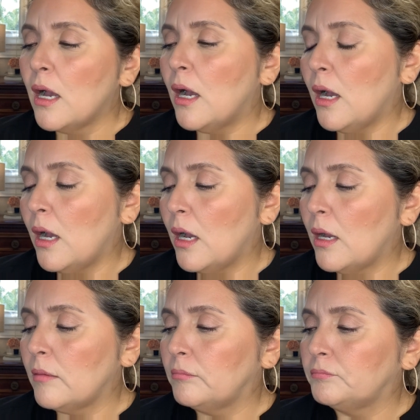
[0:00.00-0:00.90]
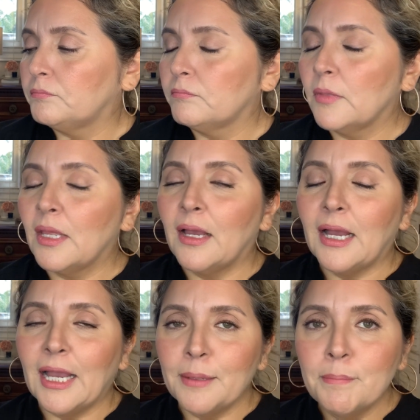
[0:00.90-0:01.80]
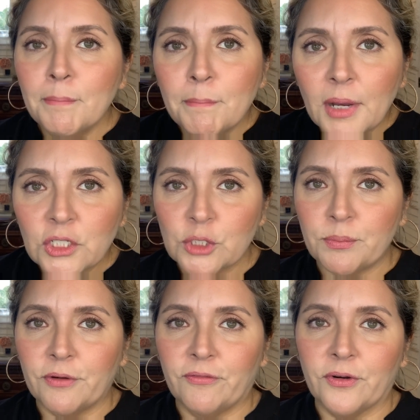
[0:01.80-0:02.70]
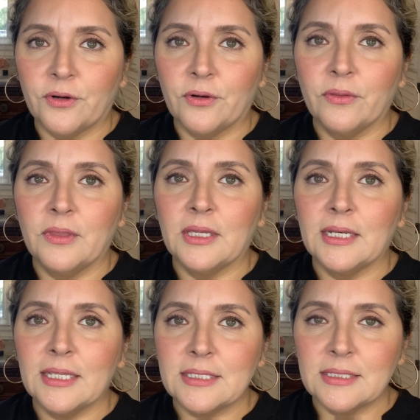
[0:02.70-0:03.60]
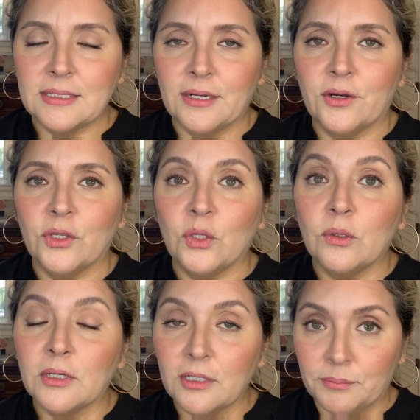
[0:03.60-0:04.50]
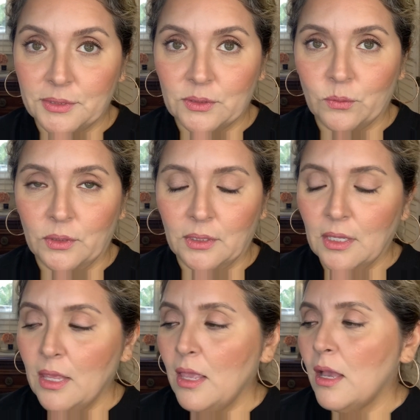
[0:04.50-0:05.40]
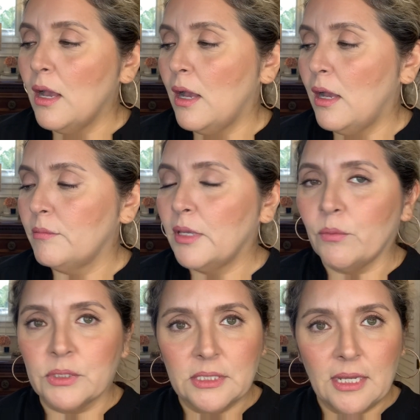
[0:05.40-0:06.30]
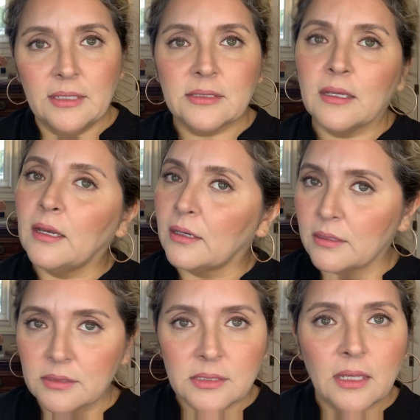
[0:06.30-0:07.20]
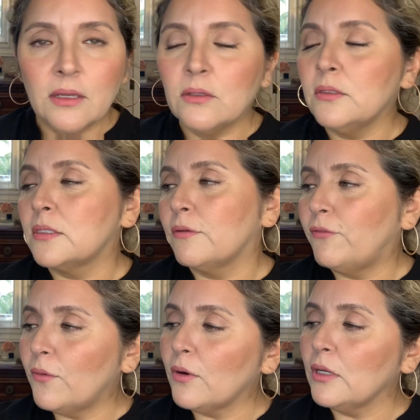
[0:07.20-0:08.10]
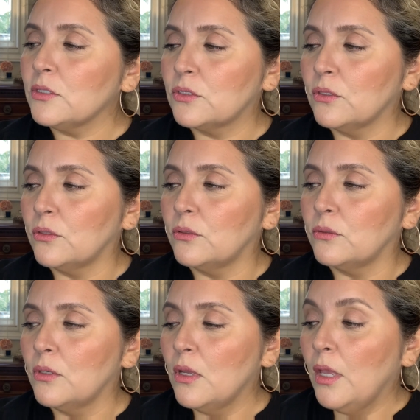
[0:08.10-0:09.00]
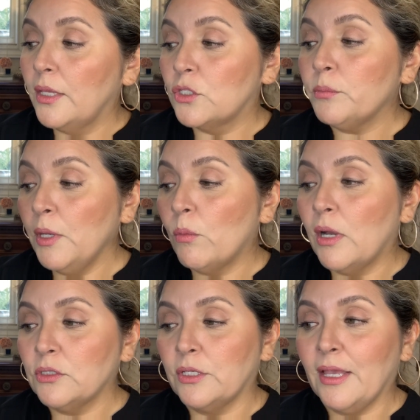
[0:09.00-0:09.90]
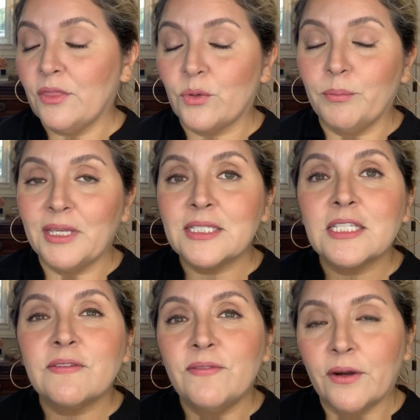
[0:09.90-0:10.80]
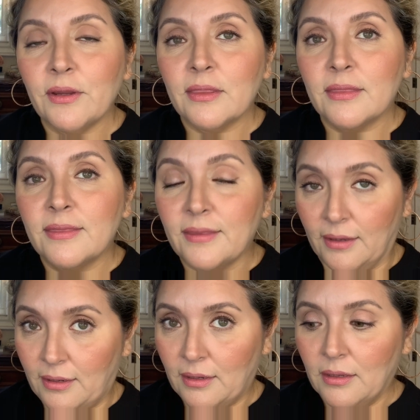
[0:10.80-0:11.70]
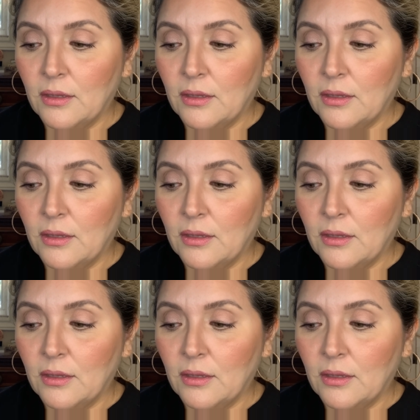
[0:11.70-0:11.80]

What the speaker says: I much prefer the Necessaire eucalyptus one. It was nice. I got it on sale in Sephora, so it took me a while to get through it because it's very thick.